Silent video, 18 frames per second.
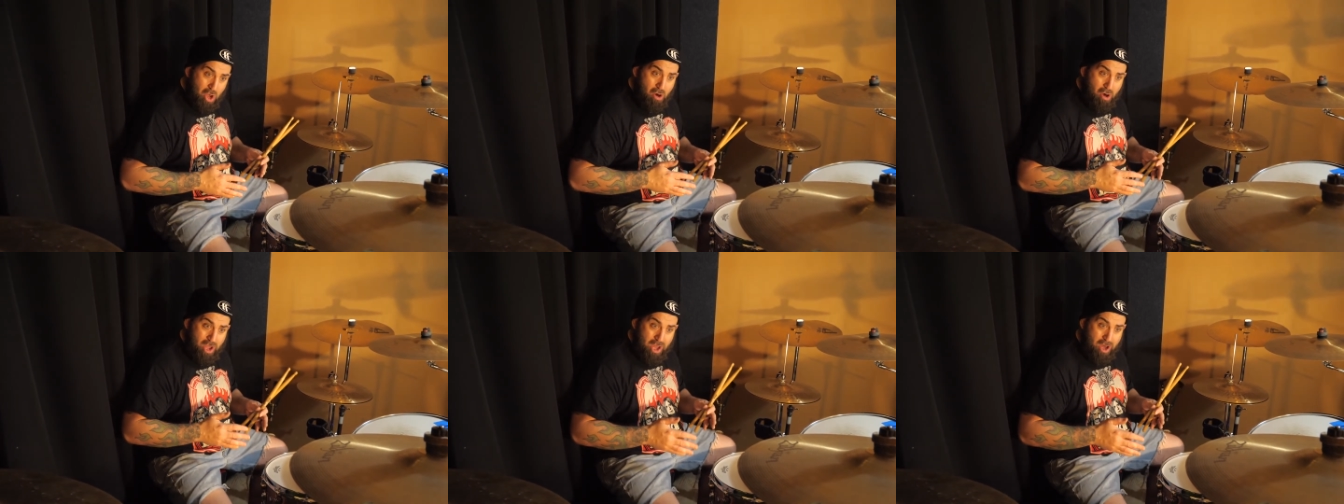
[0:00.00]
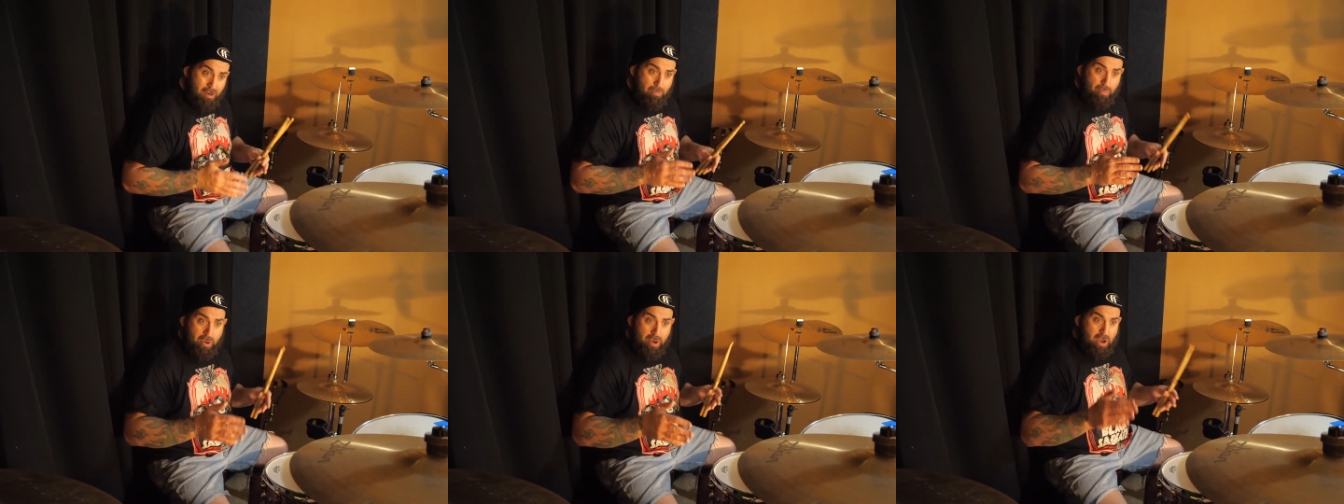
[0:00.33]
high
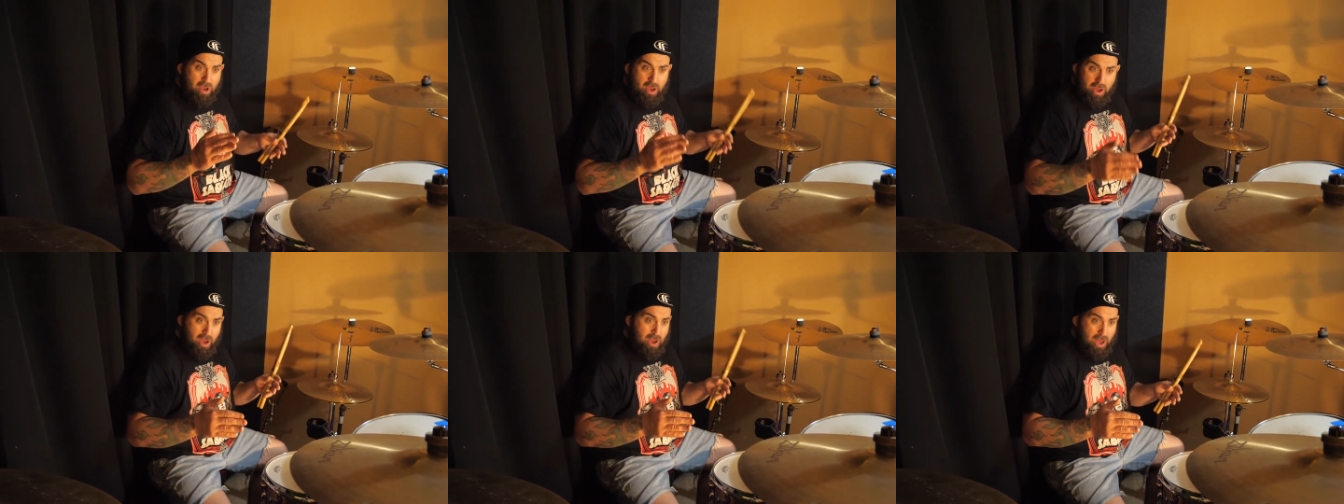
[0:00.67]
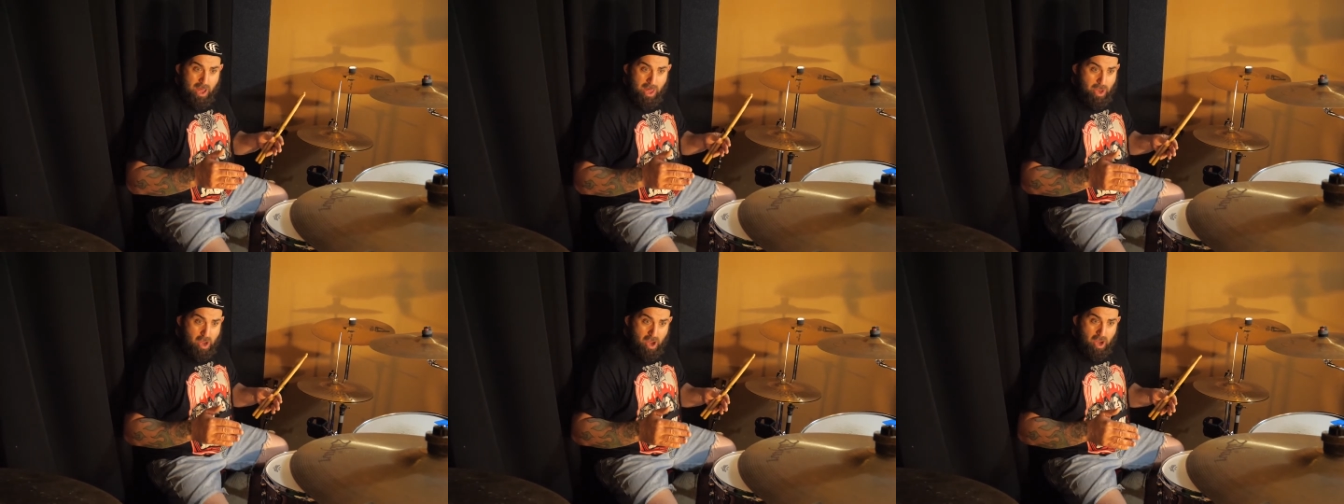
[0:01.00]
up,
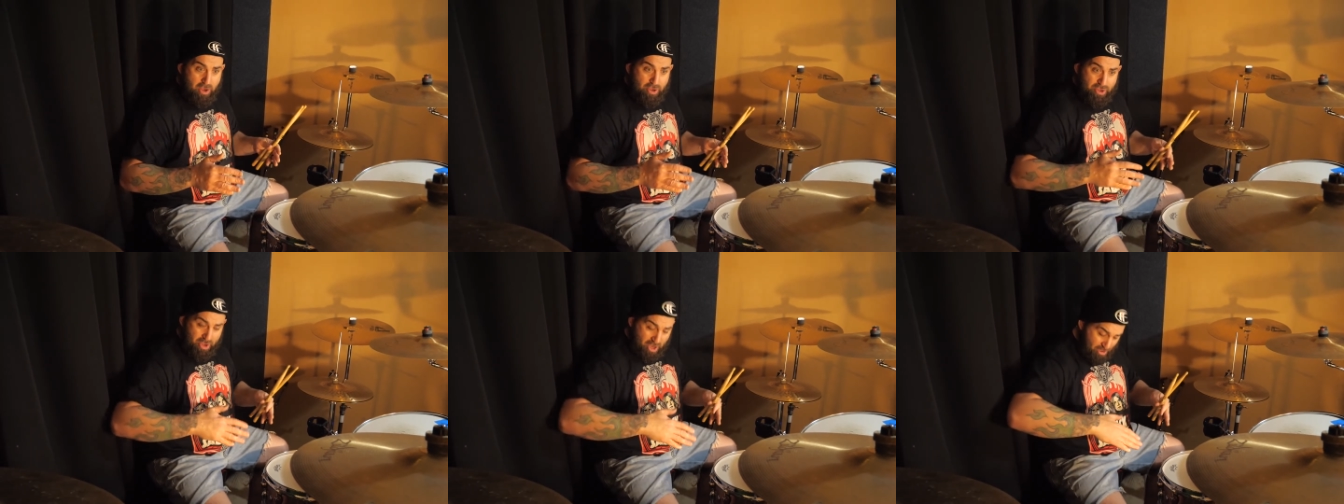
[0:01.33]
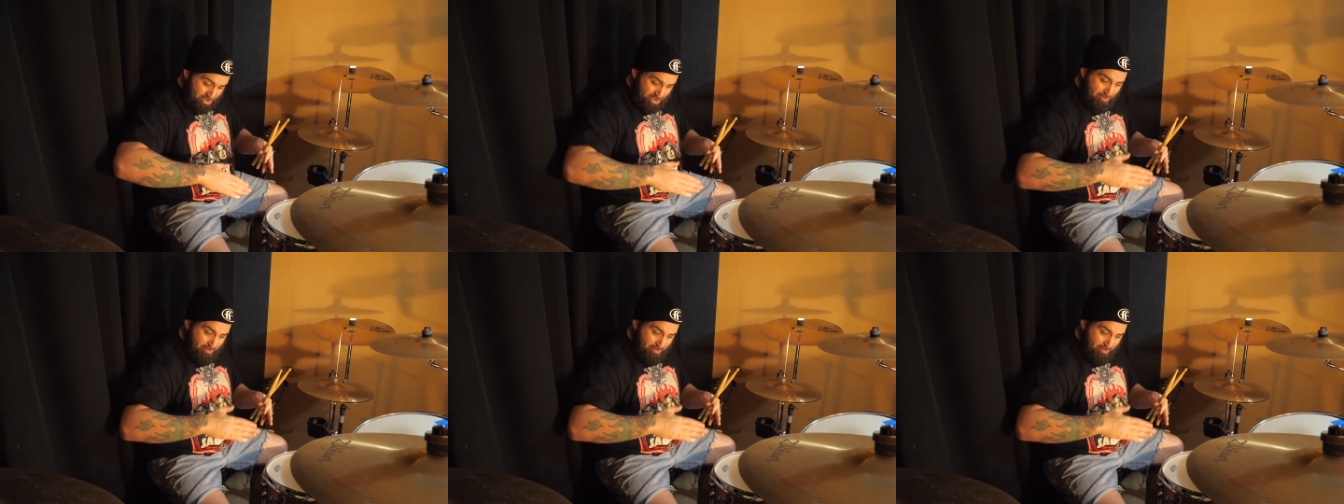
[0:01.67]
and uh, you know,